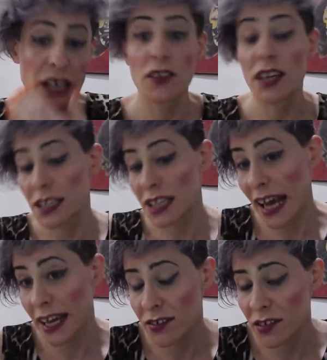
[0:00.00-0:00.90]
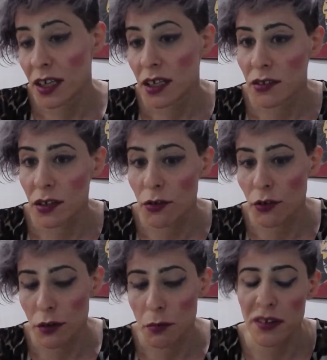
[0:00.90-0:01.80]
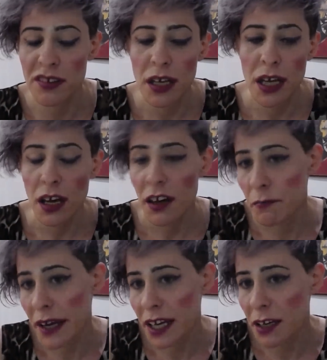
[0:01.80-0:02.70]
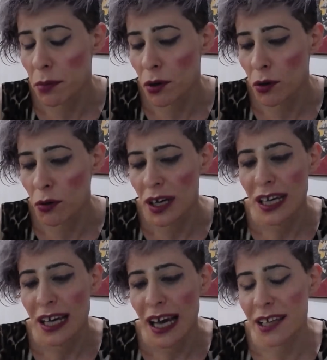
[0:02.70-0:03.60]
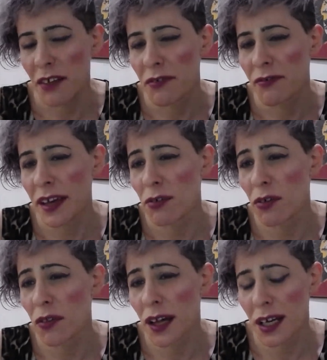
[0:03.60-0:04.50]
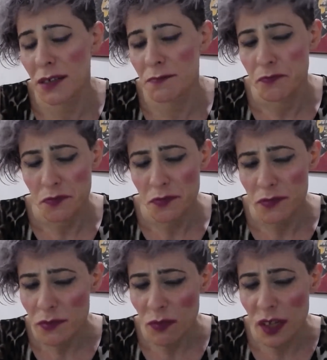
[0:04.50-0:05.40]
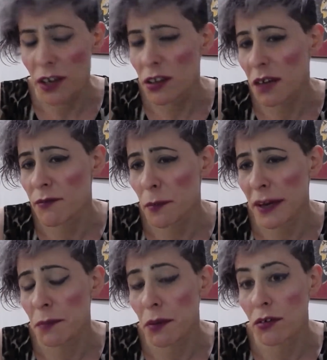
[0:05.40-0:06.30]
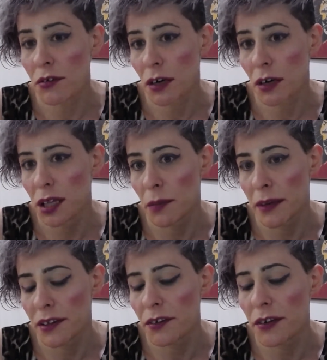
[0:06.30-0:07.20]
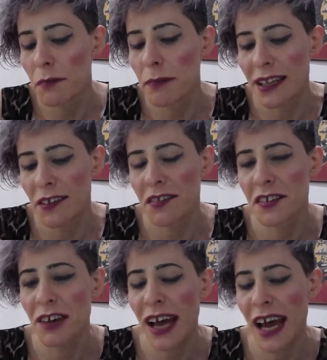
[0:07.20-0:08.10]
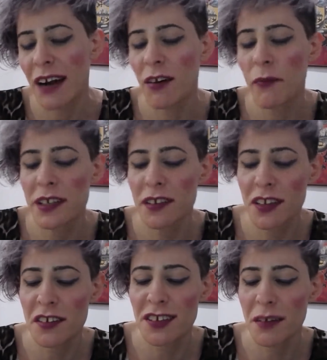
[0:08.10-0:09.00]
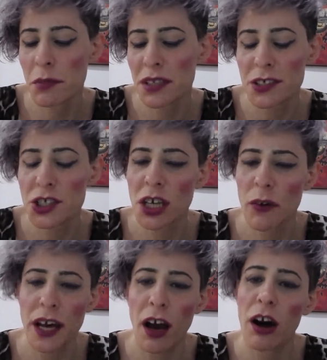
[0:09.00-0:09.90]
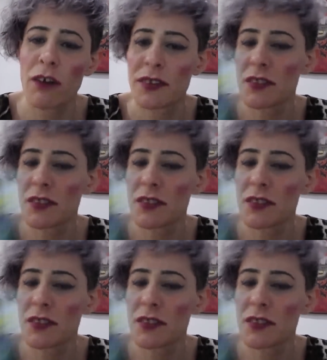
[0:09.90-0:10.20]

to connect to groups of people. And I feel that you're looking for people who complement you, who balance you out. And when you see somebody showing off